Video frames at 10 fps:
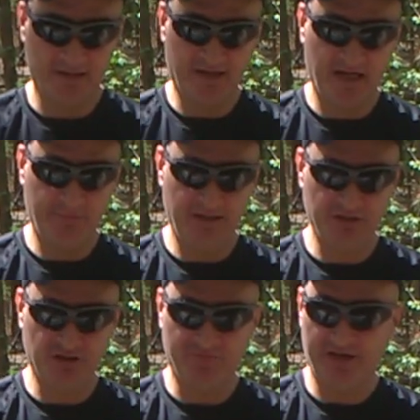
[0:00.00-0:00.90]
a
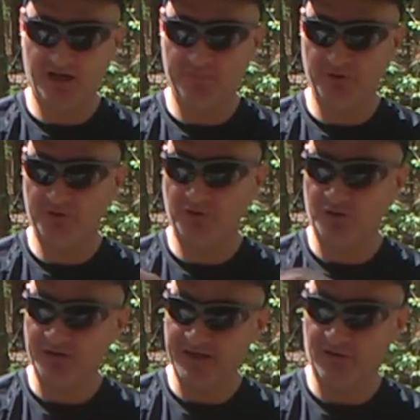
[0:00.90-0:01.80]
combination of a Cara Munich
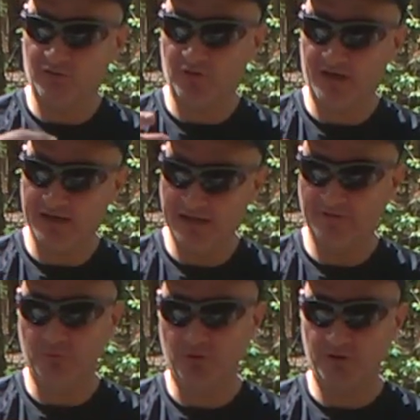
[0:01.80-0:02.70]
or a Cara Rye
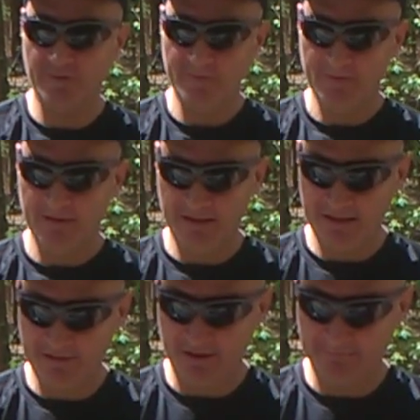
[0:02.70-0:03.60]
and or
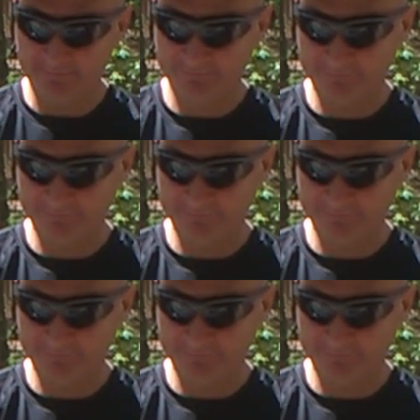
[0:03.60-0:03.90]
and um,